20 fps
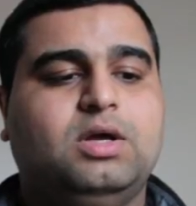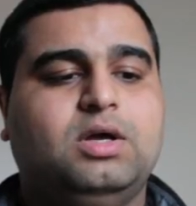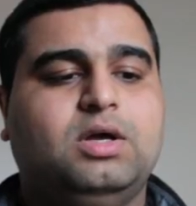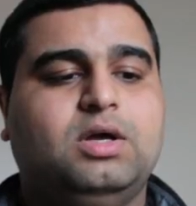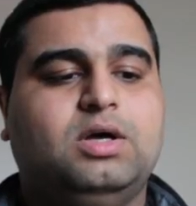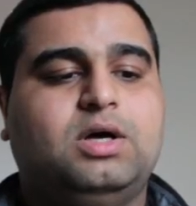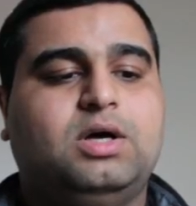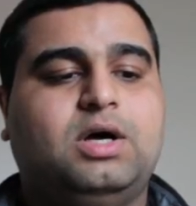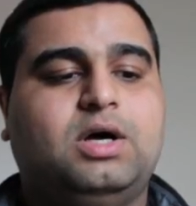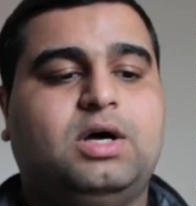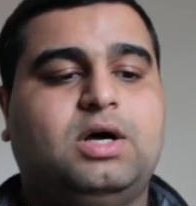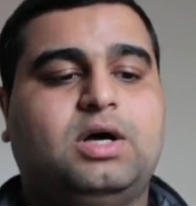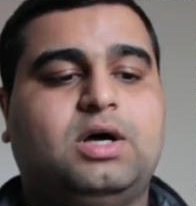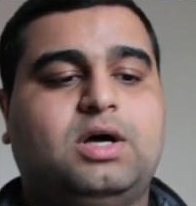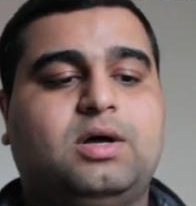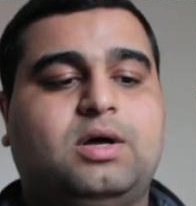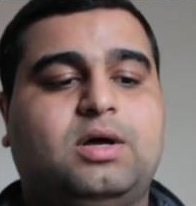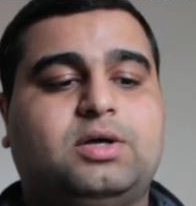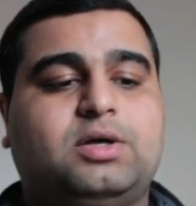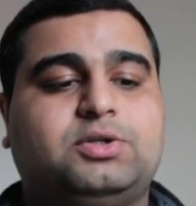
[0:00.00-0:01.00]

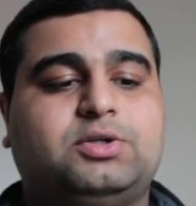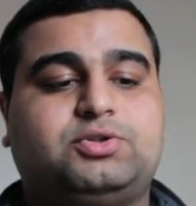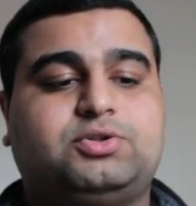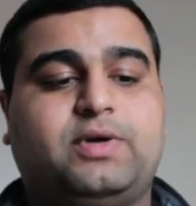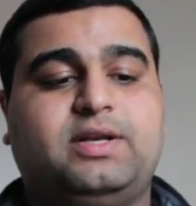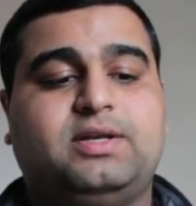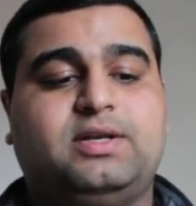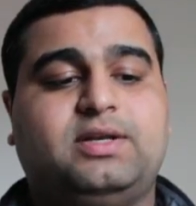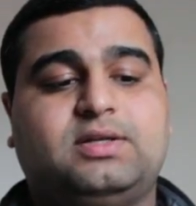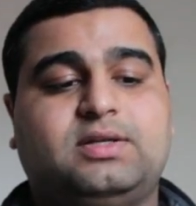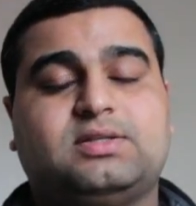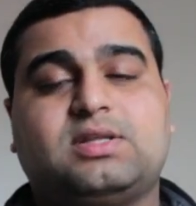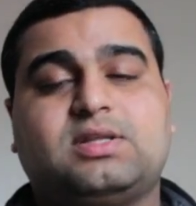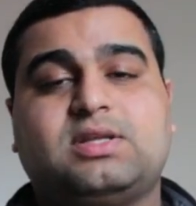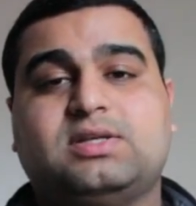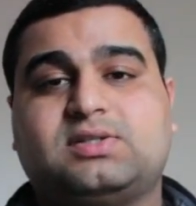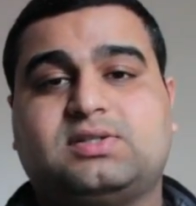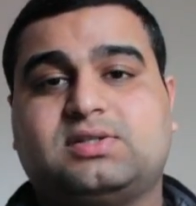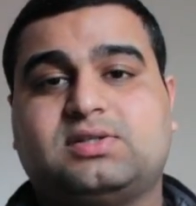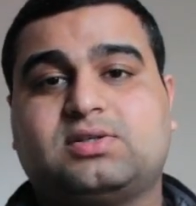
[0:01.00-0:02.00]
Shren
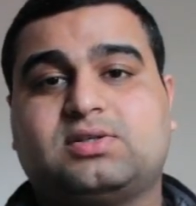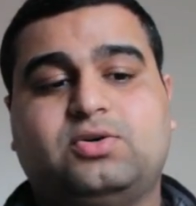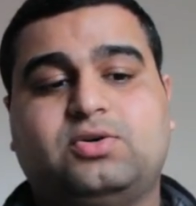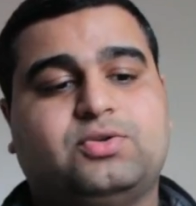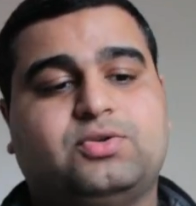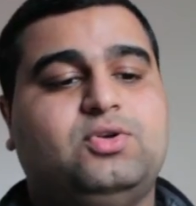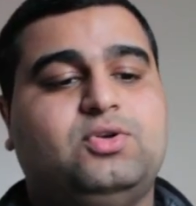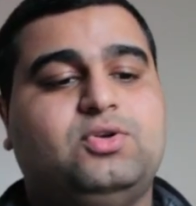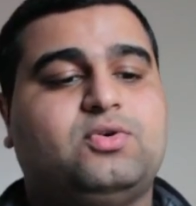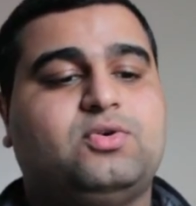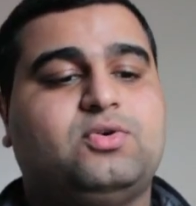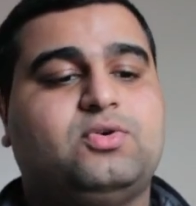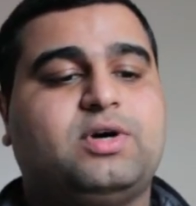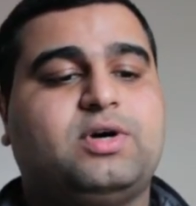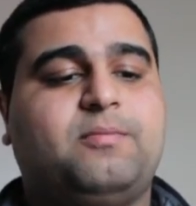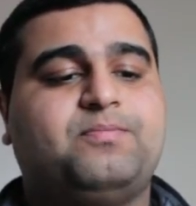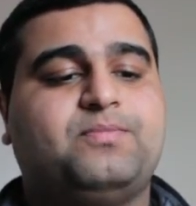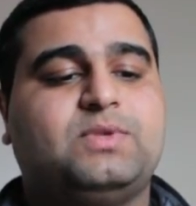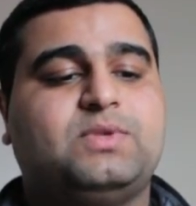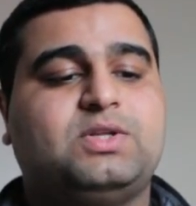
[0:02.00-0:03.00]
is a good Nuka.
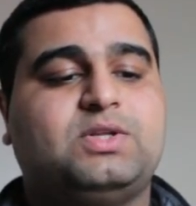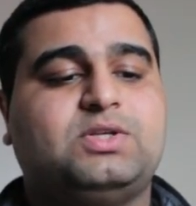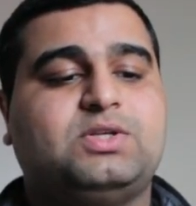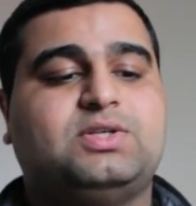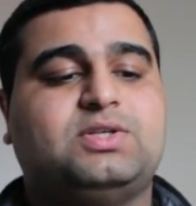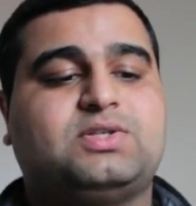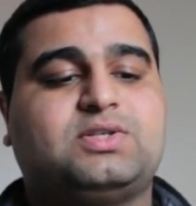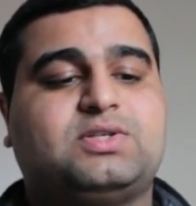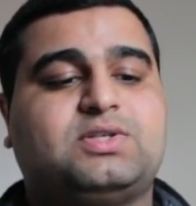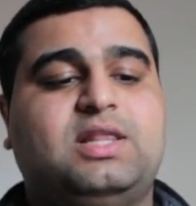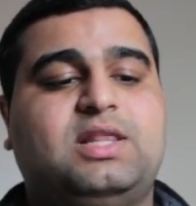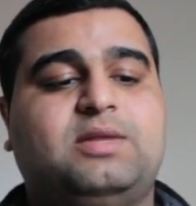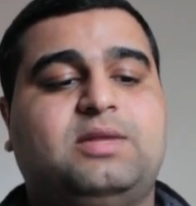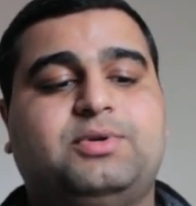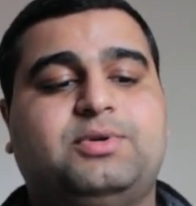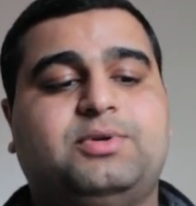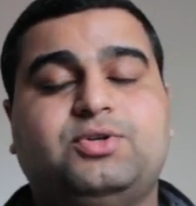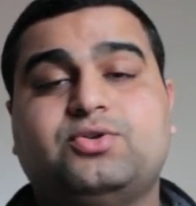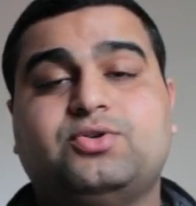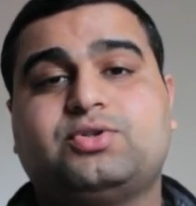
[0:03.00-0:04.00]
She's element
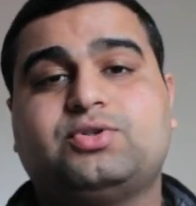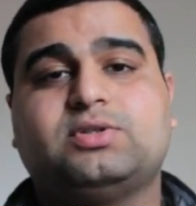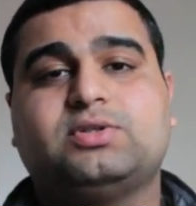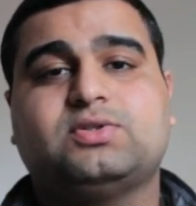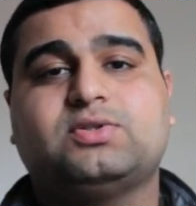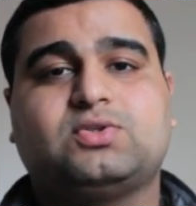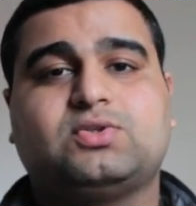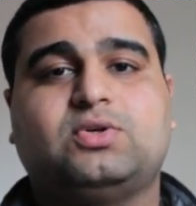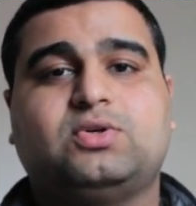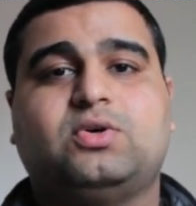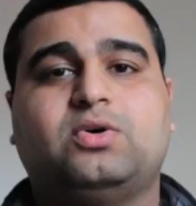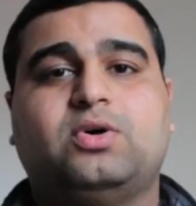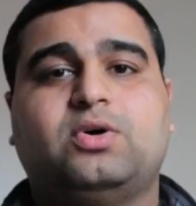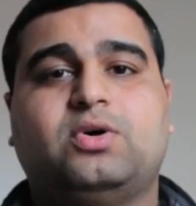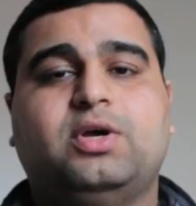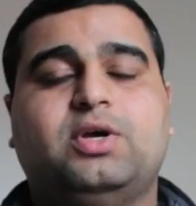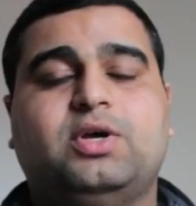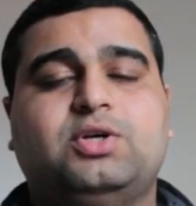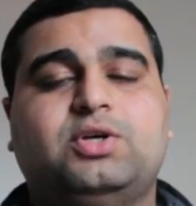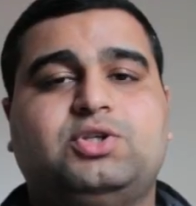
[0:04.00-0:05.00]
neutral, so
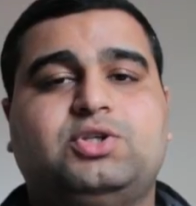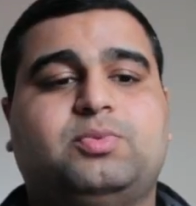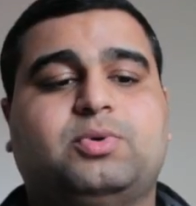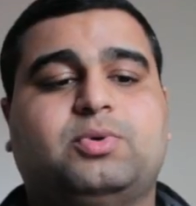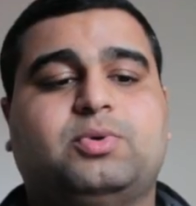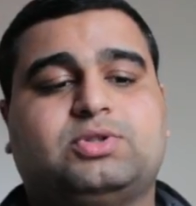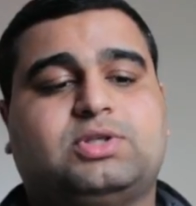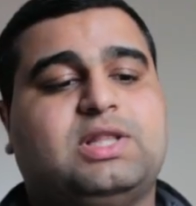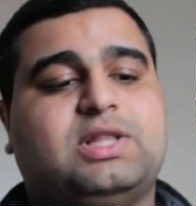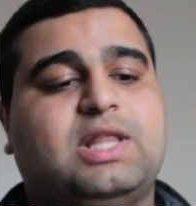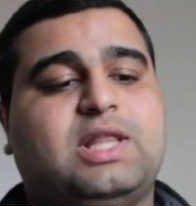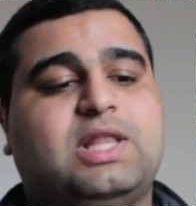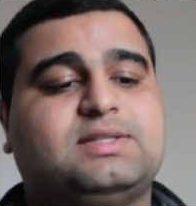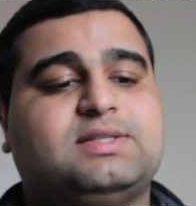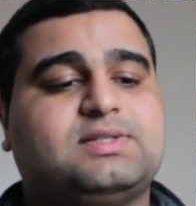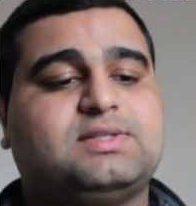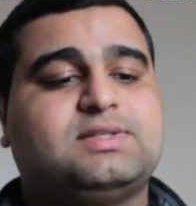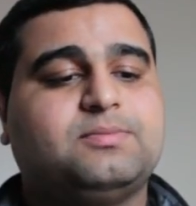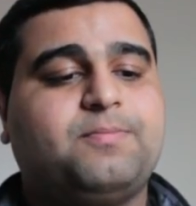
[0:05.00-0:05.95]
she won't glance.